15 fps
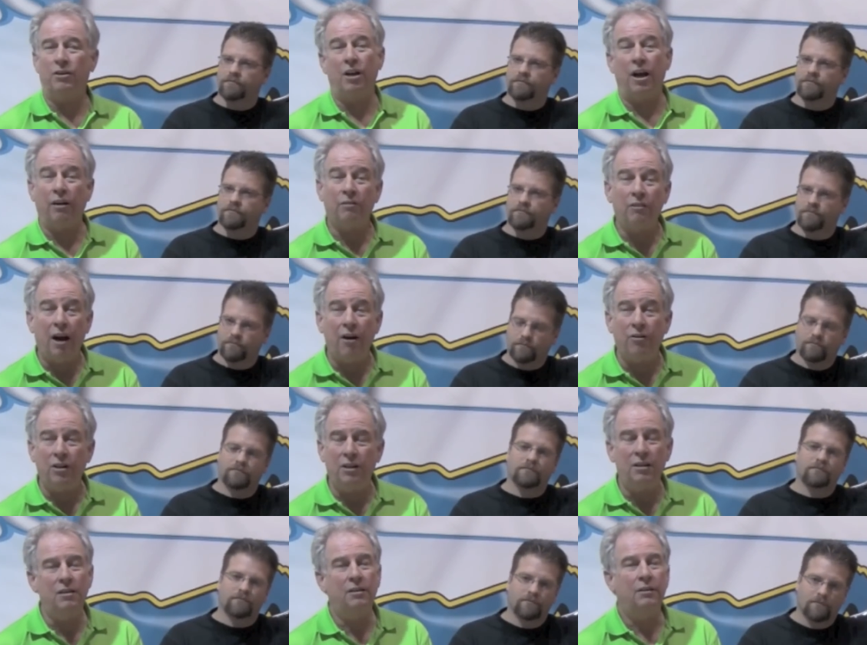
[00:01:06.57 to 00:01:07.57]
Speaker 1: they're not
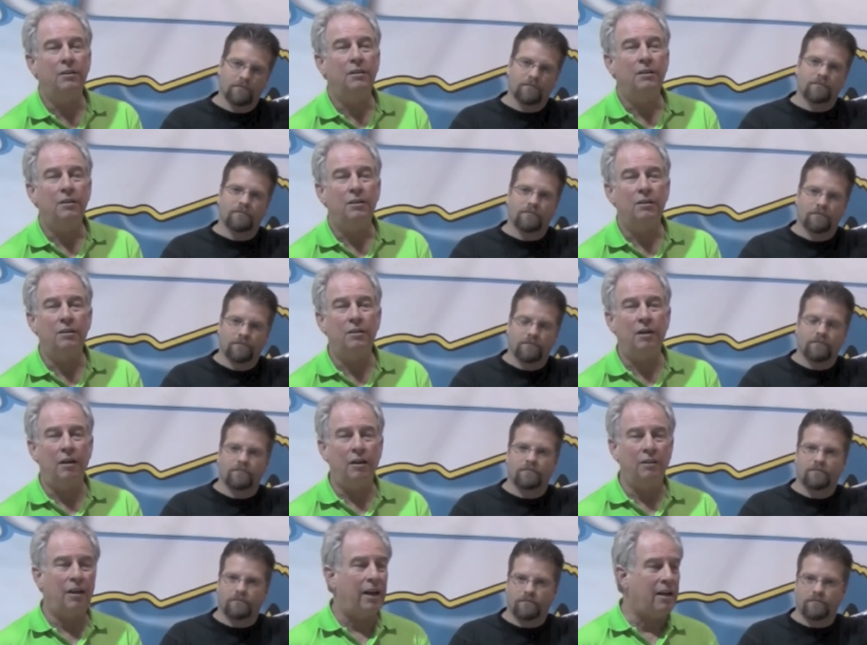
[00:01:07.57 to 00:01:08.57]
crowded.
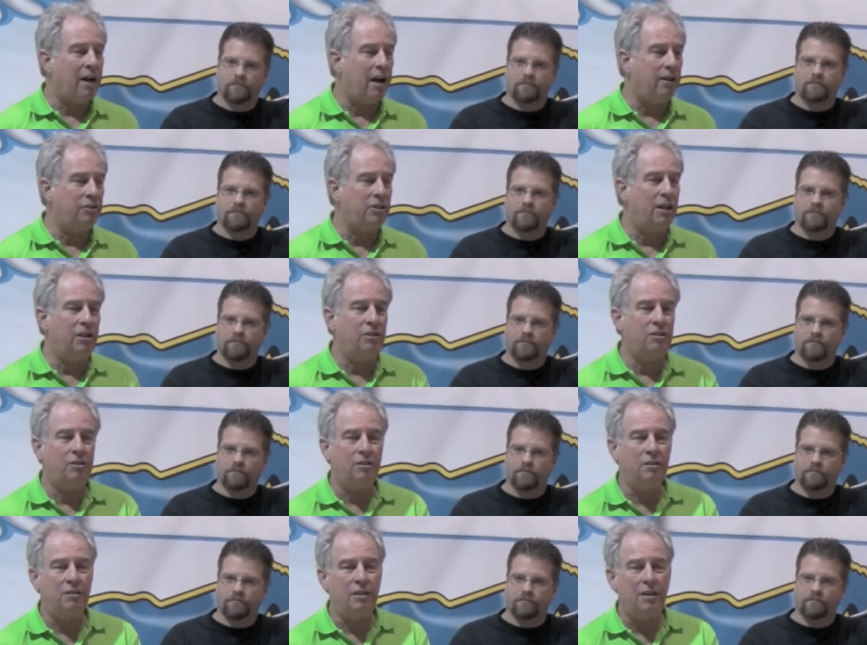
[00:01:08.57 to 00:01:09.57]
Uh, like Kyle says,
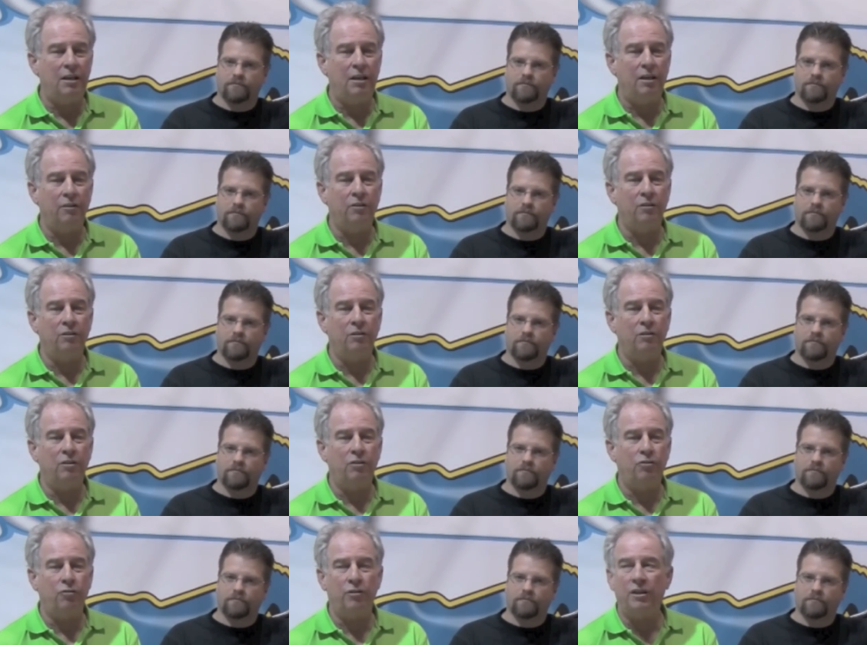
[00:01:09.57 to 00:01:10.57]
the, uh, the,
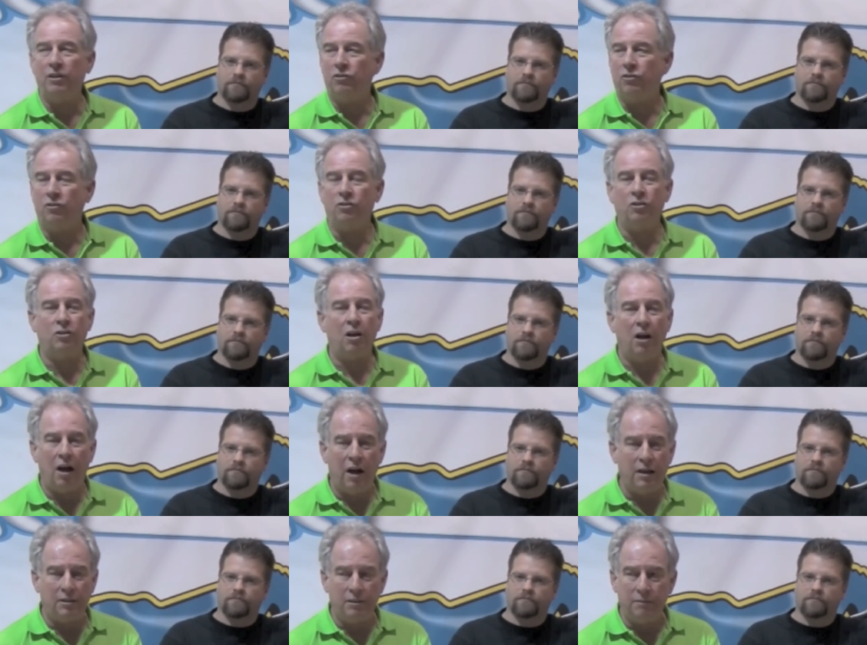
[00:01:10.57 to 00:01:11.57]
the trees are just
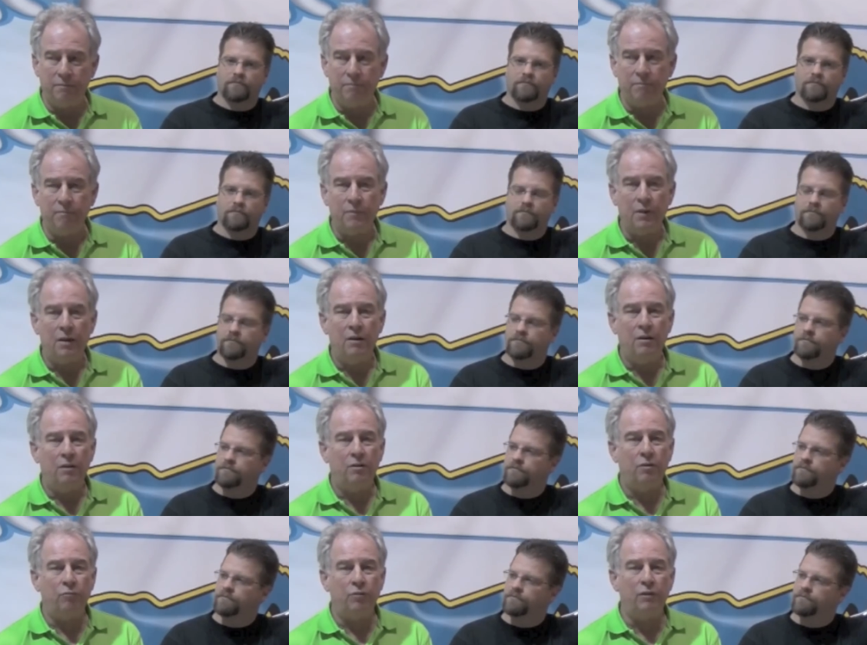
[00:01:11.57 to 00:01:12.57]
awesome.
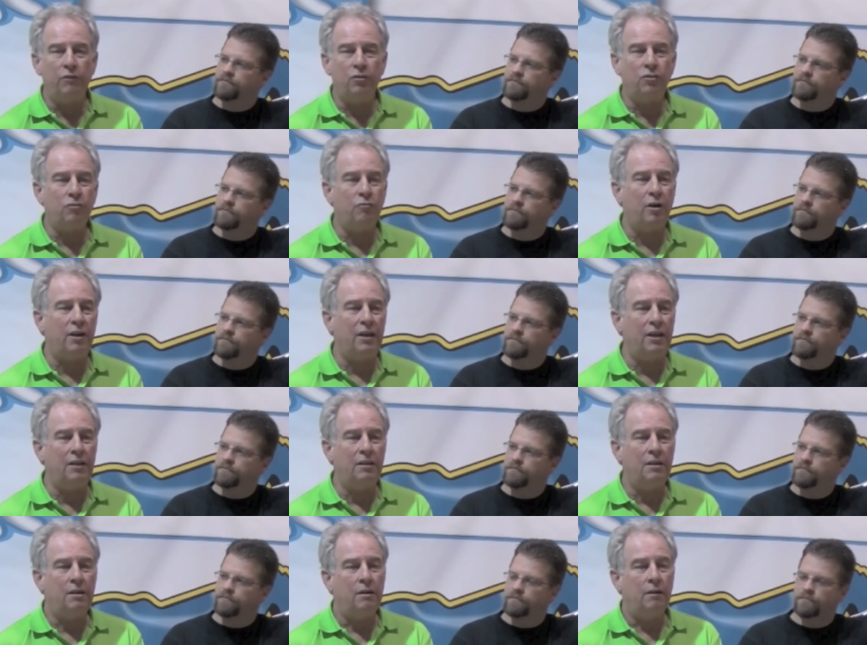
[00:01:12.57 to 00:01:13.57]
The rivers are
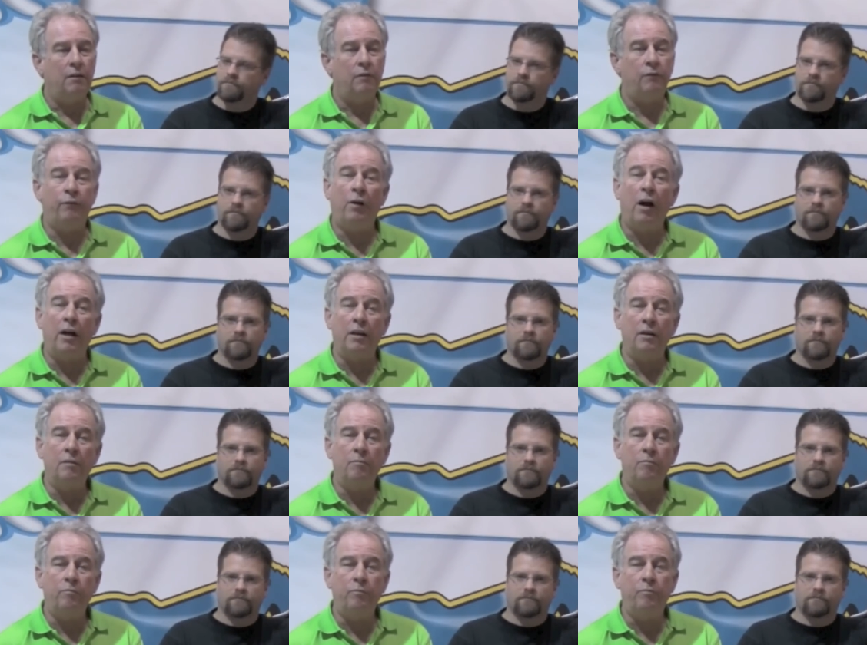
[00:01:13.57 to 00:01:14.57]
running. Fun.
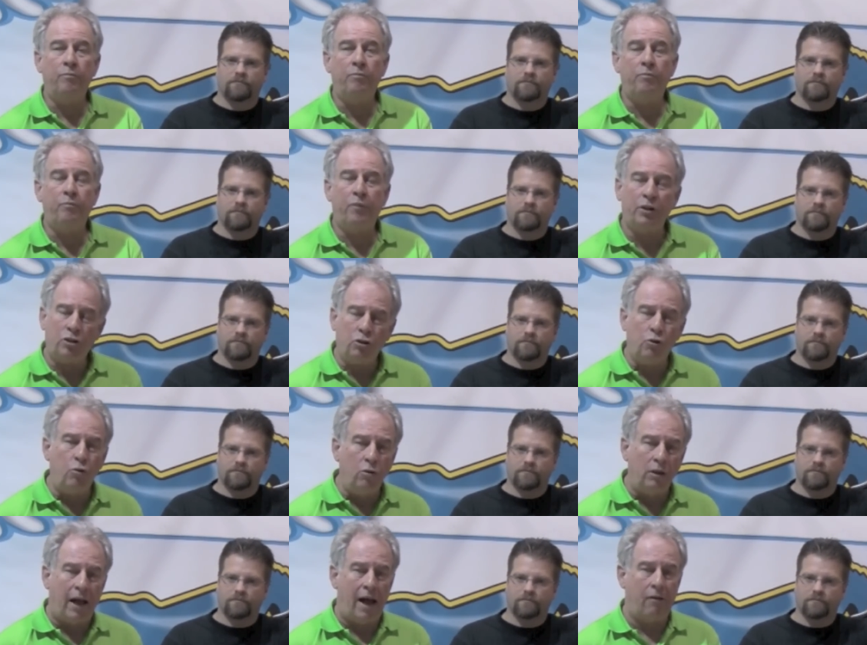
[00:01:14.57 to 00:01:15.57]
But it's
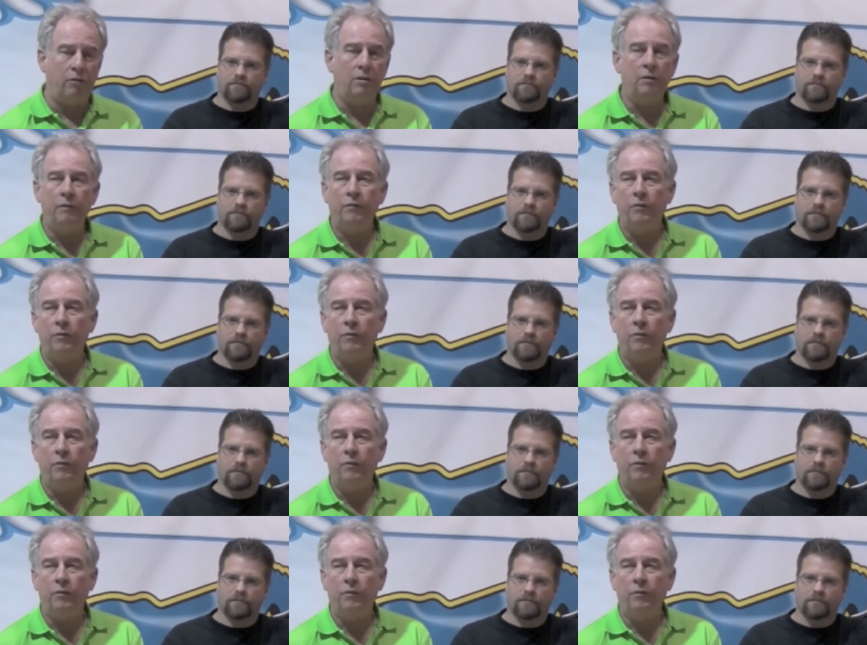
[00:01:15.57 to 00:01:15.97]
cool out.